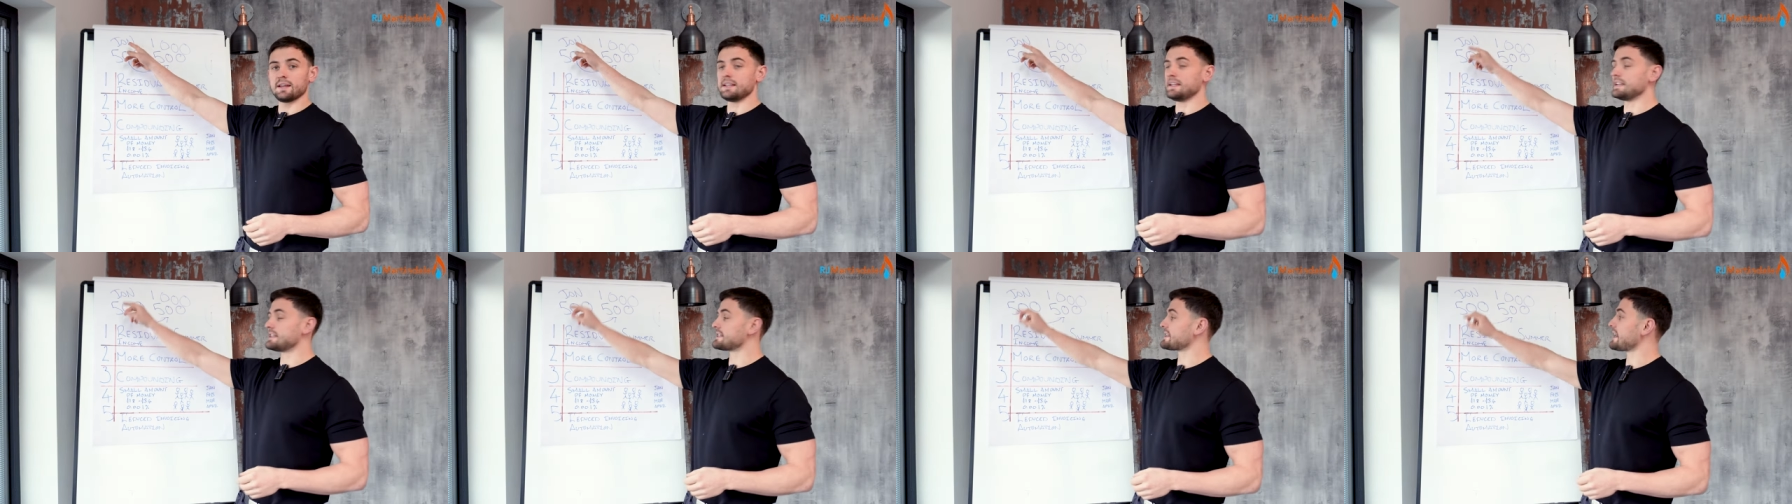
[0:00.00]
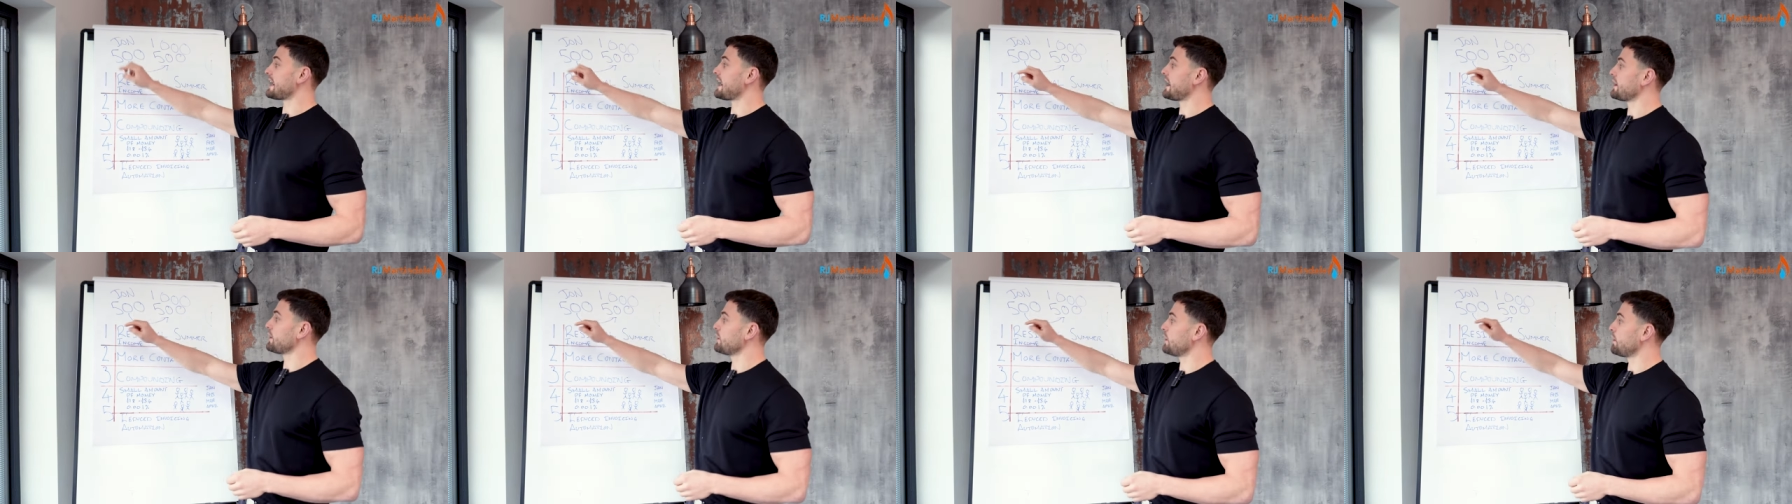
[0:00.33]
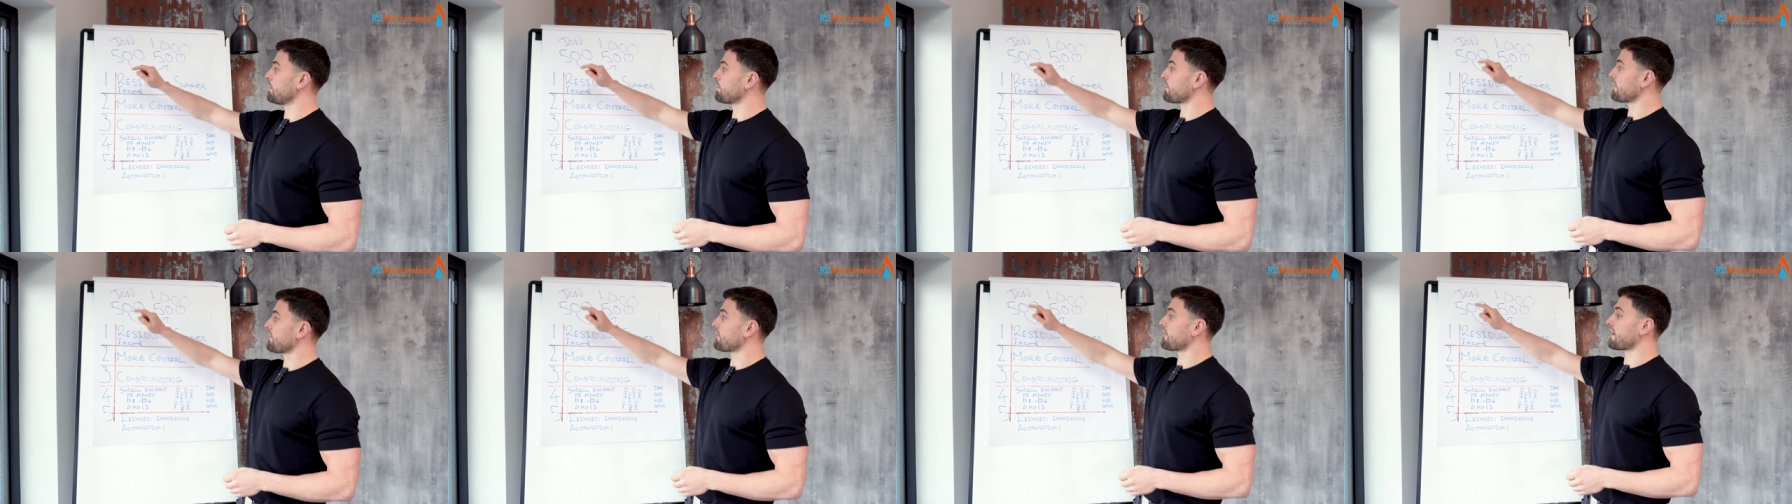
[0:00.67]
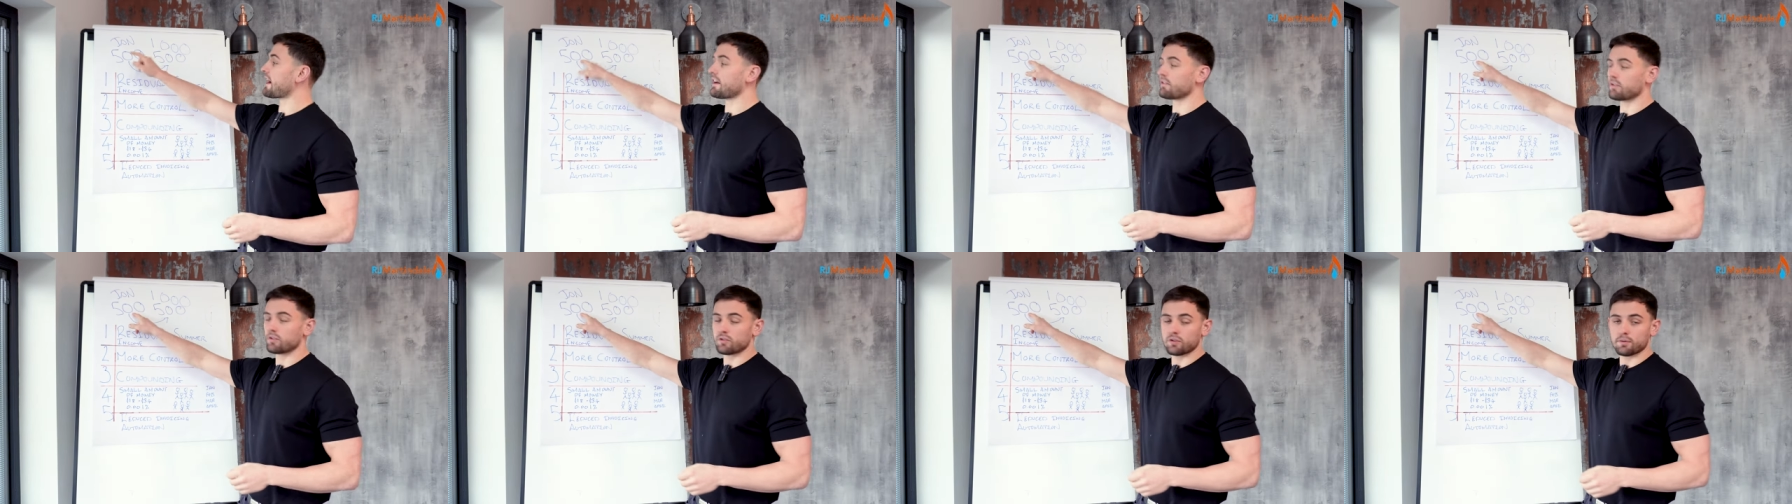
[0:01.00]
you sign up
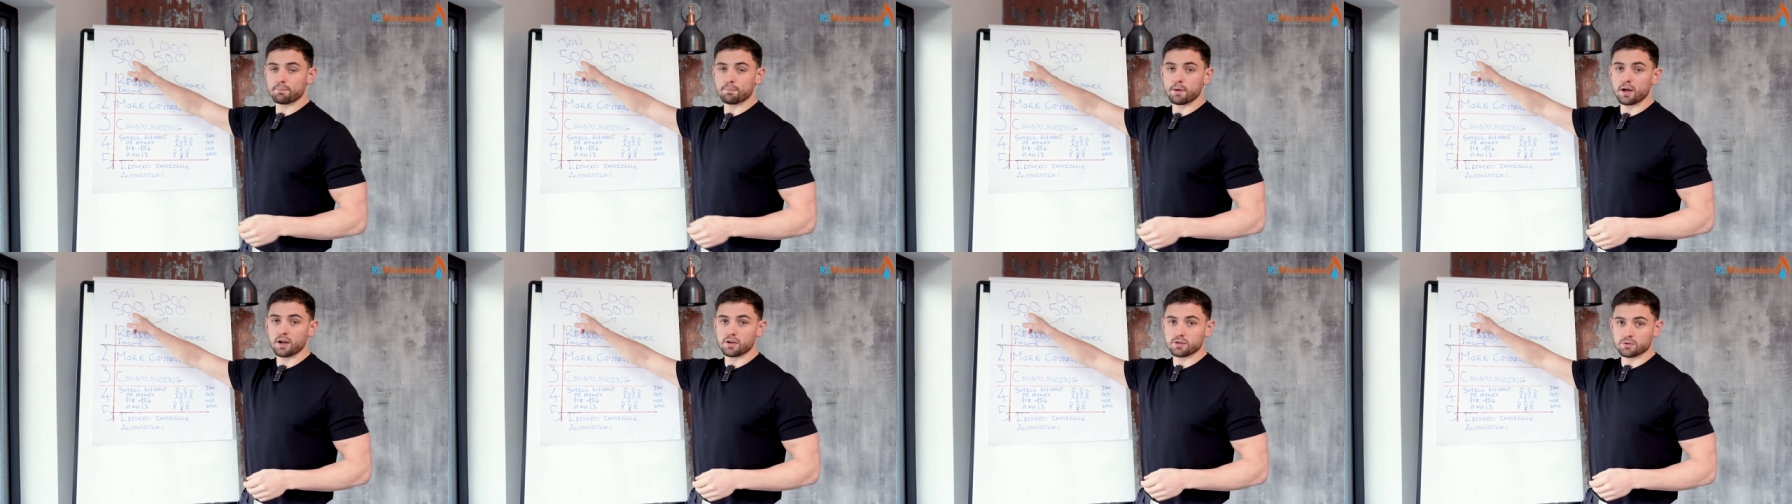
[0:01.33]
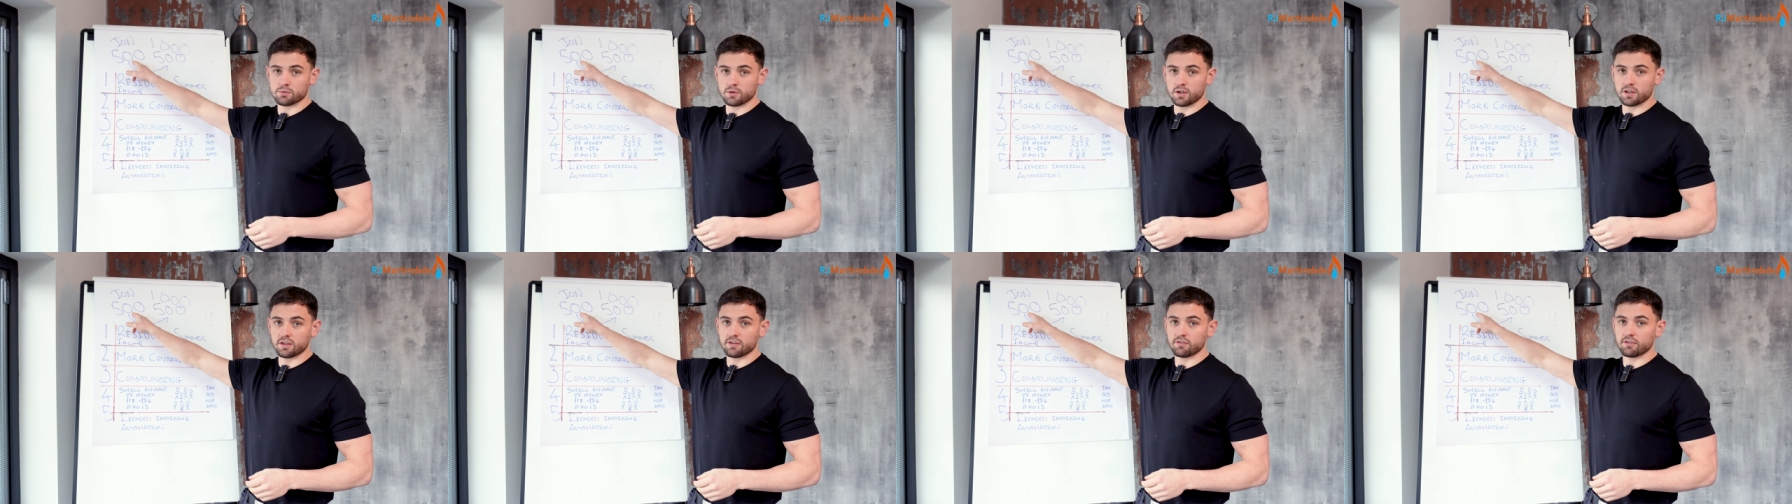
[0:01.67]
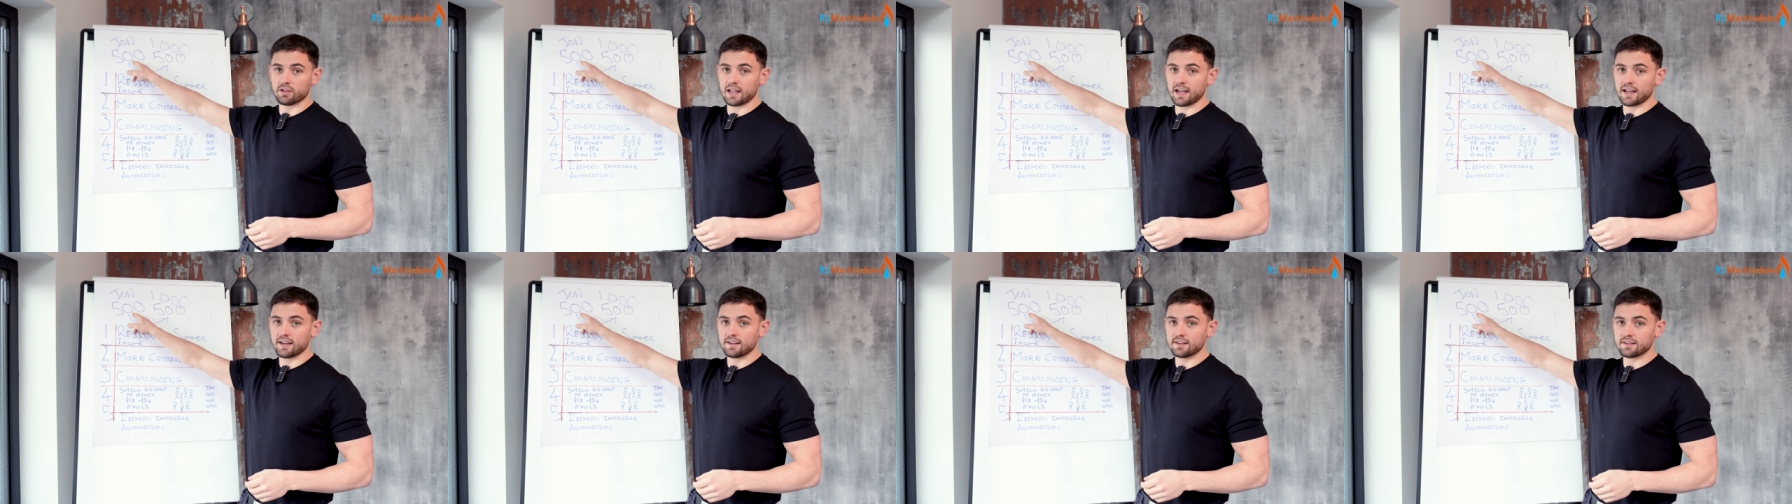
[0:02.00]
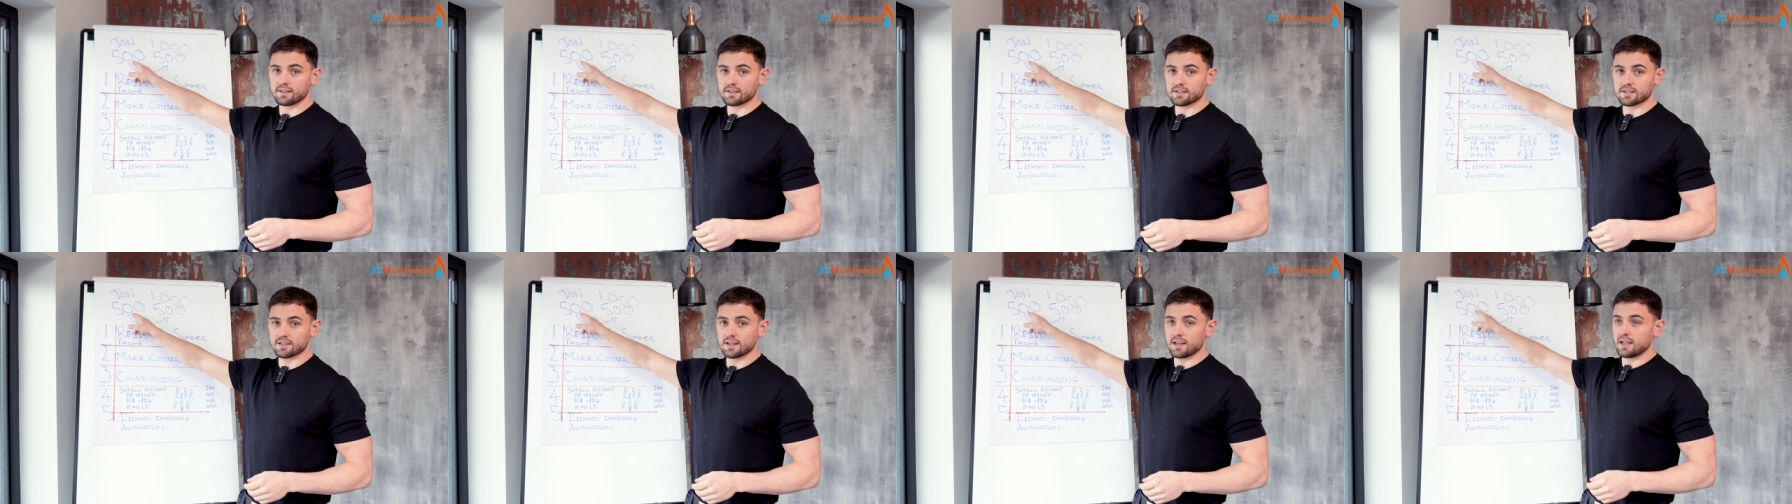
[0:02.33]
five hundred pounds worth of
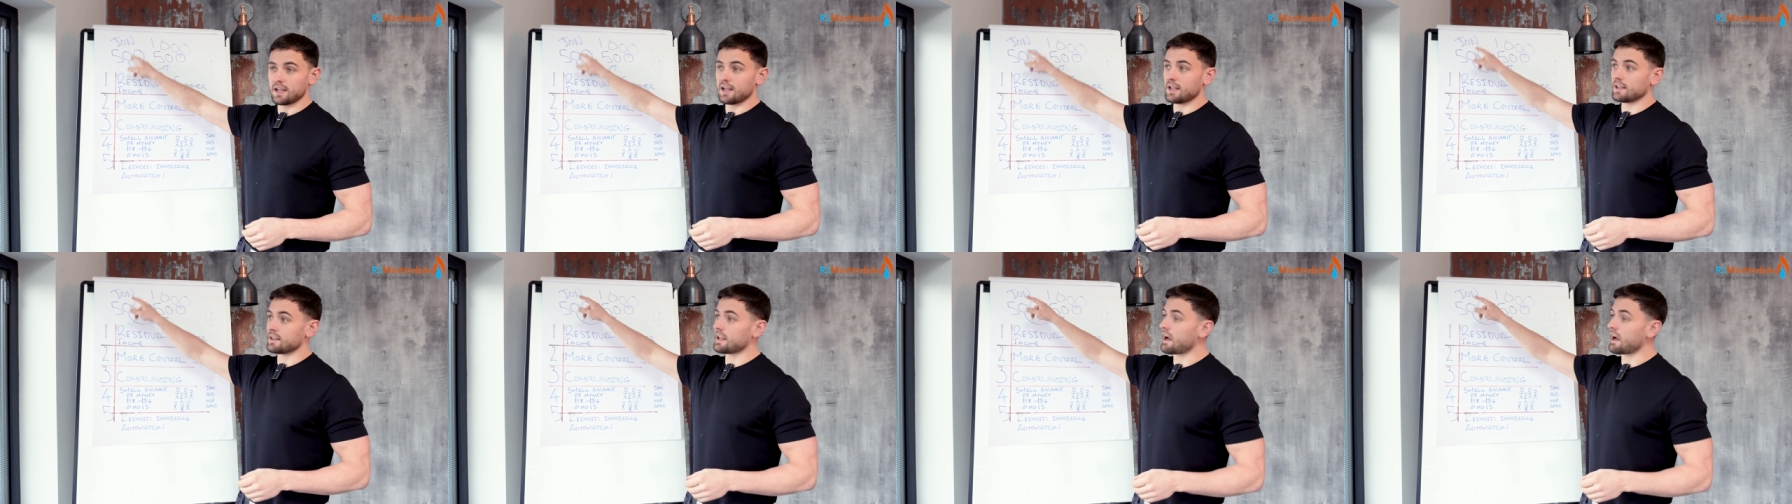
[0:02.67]
clients.